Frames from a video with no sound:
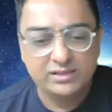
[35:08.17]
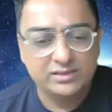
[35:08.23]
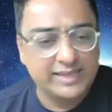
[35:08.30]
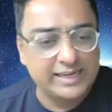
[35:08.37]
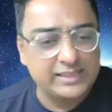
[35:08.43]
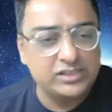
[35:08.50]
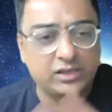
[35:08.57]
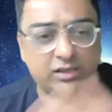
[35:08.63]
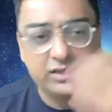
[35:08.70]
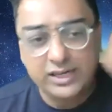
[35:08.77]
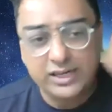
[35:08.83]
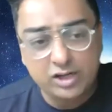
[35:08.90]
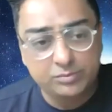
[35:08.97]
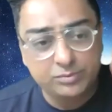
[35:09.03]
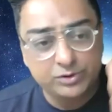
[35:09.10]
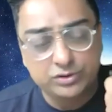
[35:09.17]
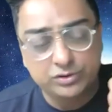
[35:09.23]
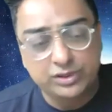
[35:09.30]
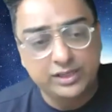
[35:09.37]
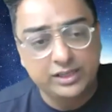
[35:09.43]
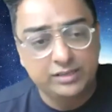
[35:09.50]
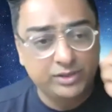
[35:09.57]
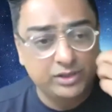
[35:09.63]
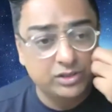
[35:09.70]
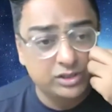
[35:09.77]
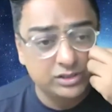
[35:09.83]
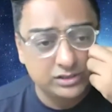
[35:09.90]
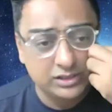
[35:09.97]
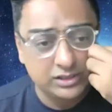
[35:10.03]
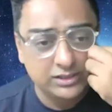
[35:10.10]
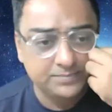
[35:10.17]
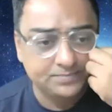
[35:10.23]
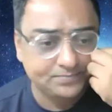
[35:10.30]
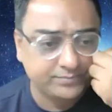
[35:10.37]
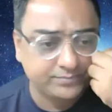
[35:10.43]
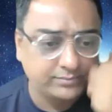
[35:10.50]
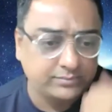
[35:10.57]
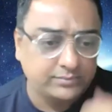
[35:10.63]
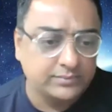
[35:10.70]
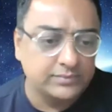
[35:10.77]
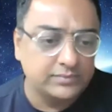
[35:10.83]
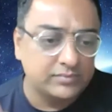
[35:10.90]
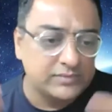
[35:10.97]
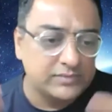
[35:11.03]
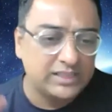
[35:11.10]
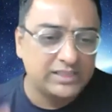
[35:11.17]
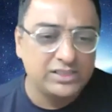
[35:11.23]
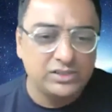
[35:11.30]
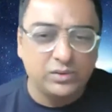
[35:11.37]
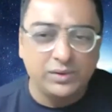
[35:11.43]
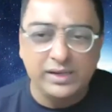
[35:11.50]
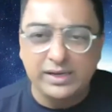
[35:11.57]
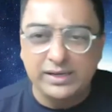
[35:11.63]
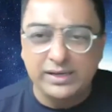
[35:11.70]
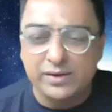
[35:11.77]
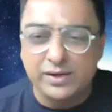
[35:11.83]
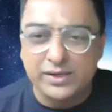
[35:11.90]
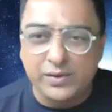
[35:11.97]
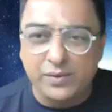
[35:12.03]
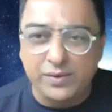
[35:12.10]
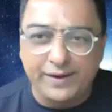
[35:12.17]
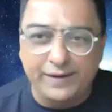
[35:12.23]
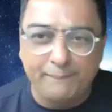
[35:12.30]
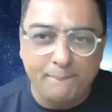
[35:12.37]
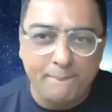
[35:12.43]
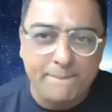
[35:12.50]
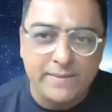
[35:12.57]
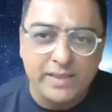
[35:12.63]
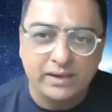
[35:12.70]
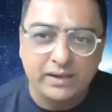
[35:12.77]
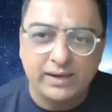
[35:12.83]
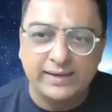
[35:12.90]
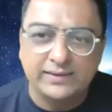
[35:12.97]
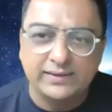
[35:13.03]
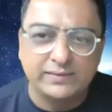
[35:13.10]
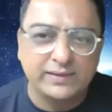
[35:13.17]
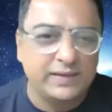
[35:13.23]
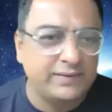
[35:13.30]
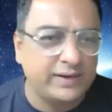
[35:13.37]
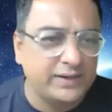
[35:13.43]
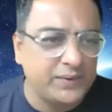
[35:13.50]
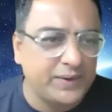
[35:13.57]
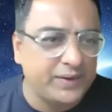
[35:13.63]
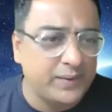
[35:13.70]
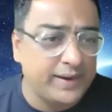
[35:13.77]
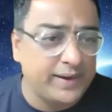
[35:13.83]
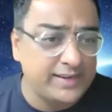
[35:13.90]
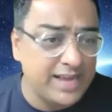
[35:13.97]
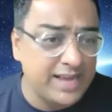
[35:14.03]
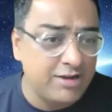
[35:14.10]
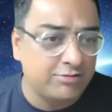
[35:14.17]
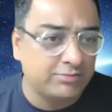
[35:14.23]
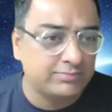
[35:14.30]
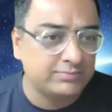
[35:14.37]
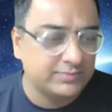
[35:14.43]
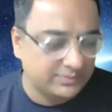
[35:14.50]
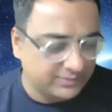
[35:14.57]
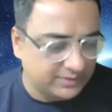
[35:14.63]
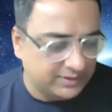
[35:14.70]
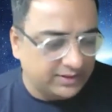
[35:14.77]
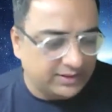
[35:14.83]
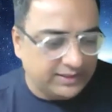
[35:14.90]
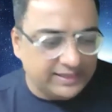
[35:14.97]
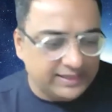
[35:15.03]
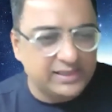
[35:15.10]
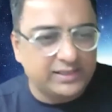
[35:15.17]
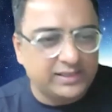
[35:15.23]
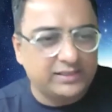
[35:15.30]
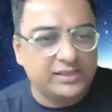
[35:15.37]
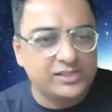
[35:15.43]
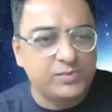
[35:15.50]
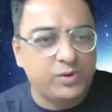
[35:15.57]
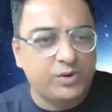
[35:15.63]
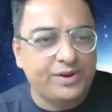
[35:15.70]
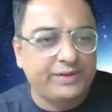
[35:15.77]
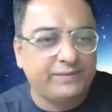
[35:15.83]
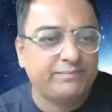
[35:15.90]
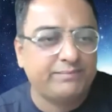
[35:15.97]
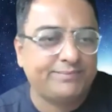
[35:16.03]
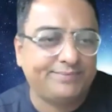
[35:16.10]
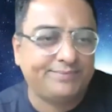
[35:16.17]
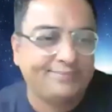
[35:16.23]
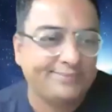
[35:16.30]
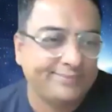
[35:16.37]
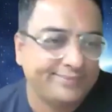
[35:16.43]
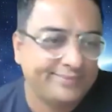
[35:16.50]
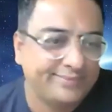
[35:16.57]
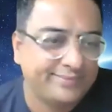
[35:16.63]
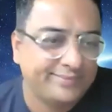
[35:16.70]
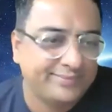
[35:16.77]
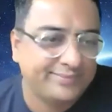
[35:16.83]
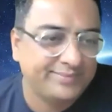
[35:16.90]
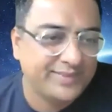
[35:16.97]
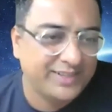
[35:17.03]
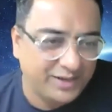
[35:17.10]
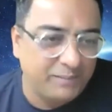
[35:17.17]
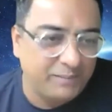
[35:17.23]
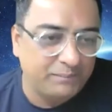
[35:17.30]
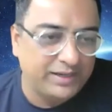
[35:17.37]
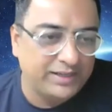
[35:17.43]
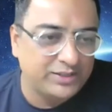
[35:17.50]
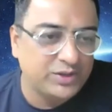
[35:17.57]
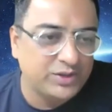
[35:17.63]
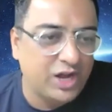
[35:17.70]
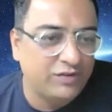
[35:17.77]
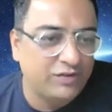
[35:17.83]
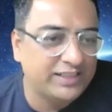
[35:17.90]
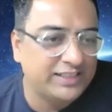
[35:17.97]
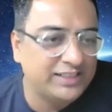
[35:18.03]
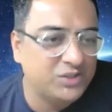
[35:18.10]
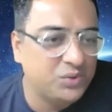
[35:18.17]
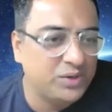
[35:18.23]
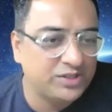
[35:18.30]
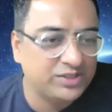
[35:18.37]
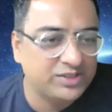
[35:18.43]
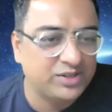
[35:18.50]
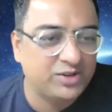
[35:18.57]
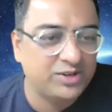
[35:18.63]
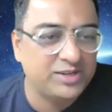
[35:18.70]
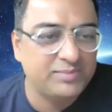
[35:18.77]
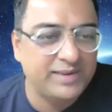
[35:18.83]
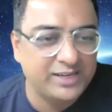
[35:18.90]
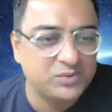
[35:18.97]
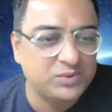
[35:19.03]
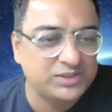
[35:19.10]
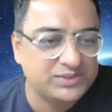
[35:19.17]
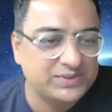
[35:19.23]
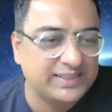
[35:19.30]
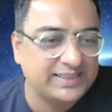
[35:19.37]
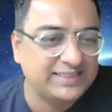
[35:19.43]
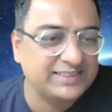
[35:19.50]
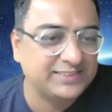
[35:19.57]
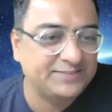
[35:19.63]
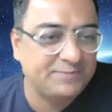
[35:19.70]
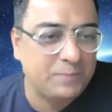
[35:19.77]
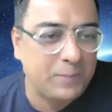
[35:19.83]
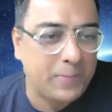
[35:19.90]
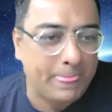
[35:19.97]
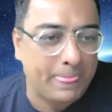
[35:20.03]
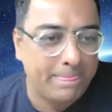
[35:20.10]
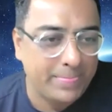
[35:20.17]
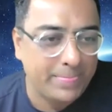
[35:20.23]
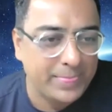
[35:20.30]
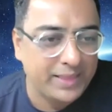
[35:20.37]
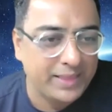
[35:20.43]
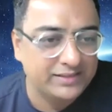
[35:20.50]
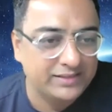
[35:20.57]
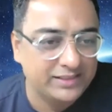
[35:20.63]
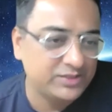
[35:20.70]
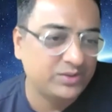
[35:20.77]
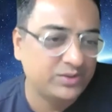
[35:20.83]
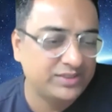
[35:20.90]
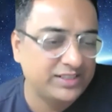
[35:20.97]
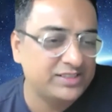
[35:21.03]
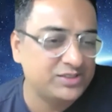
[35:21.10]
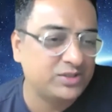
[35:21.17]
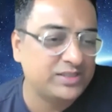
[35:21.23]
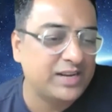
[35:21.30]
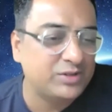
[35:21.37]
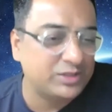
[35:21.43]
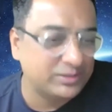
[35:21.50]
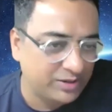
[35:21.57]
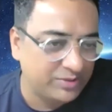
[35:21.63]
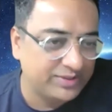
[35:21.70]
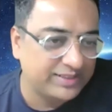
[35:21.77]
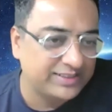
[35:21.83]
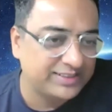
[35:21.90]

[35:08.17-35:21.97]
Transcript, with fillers: that's a great opportunity, because doing it in a two D, like the way we are doing right now, isn't it this boring compared to how we can do it on a, on a metaverse, right? There's no, there's no doubt about it,